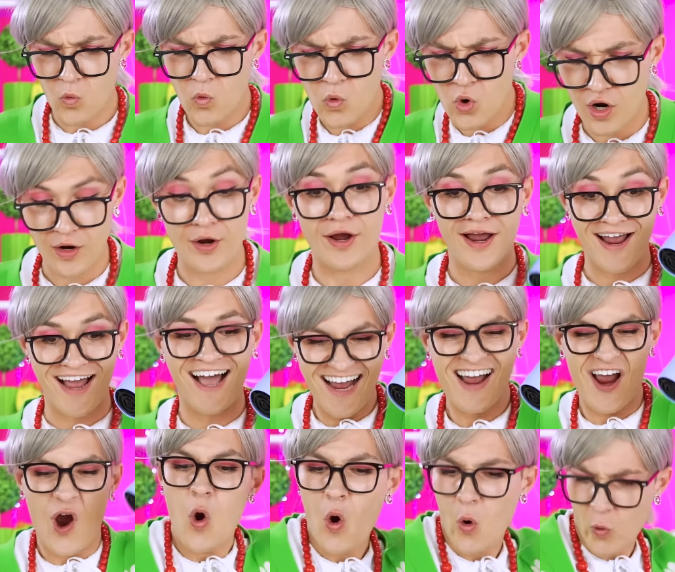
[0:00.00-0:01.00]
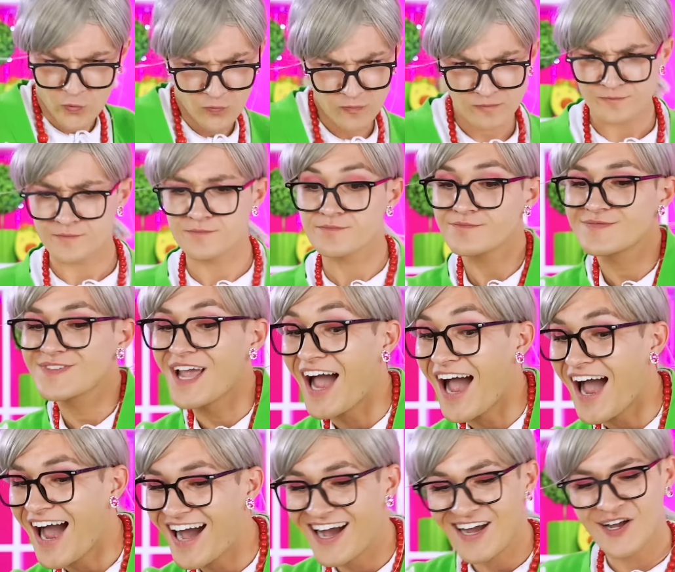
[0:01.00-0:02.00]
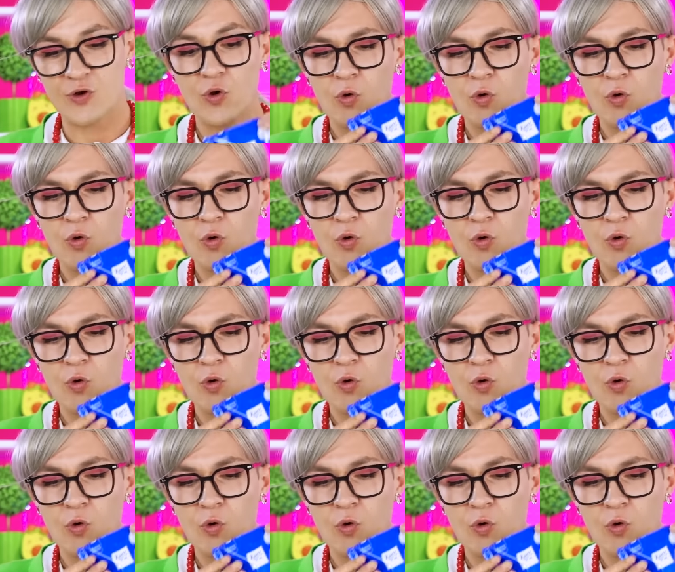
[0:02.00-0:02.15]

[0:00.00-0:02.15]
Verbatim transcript: Whoosh! Now that we've